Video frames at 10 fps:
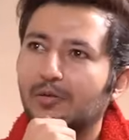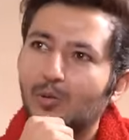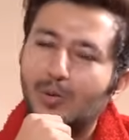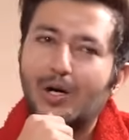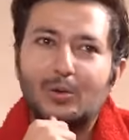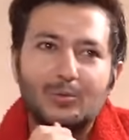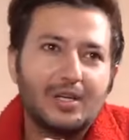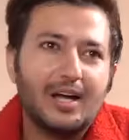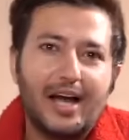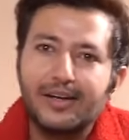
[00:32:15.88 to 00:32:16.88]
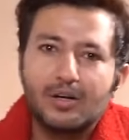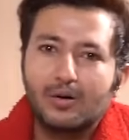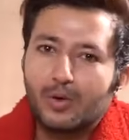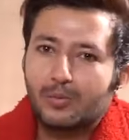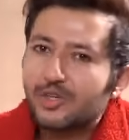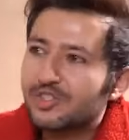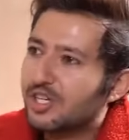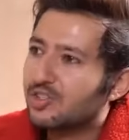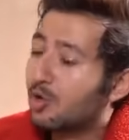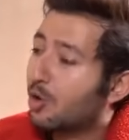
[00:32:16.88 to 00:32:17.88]
Wow. And uh, what would you
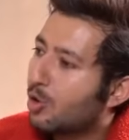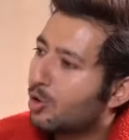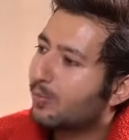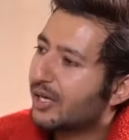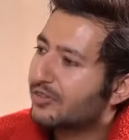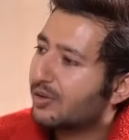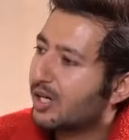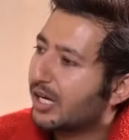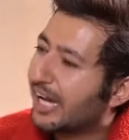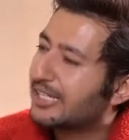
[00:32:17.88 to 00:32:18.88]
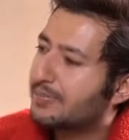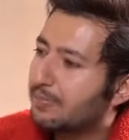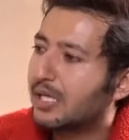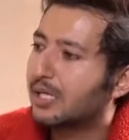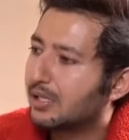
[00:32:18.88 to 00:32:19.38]
say is your go-to place for a nice meal?